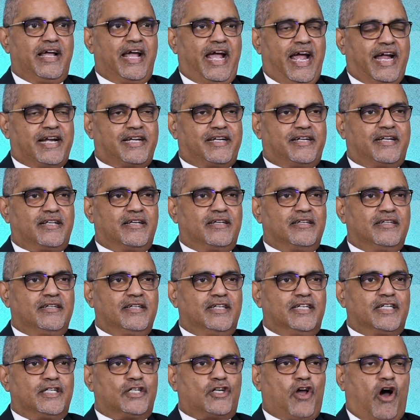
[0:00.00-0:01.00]
at
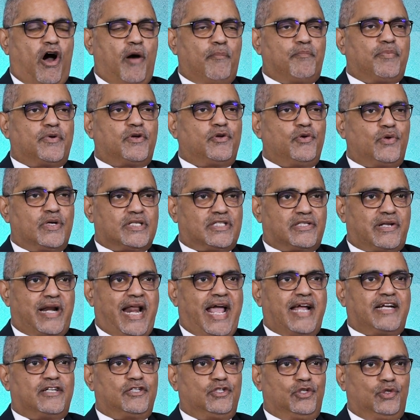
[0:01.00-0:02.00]
top QS
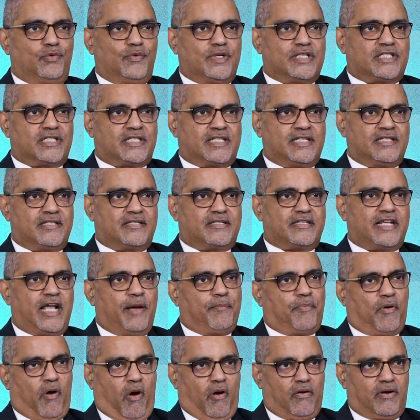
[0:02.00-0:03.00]
ranked universities
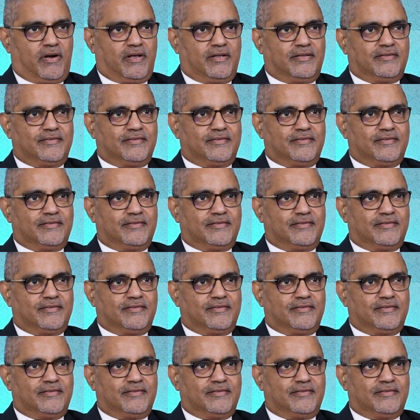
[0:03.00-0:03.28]
abroad.